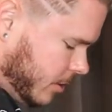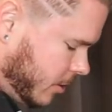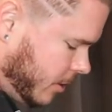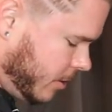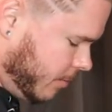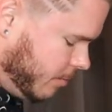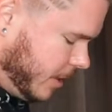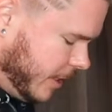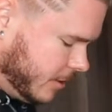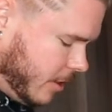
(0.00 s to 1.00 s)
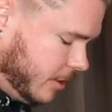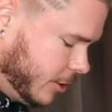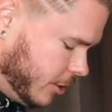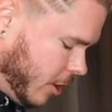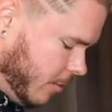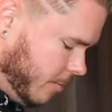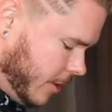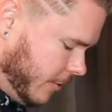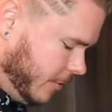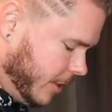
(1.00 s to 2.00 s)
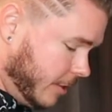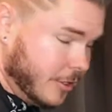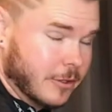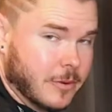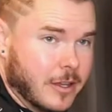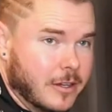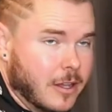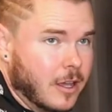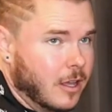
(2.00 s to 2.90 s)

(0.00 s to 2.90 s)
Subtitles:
so the blades aren't as sharp, but if you get a new one,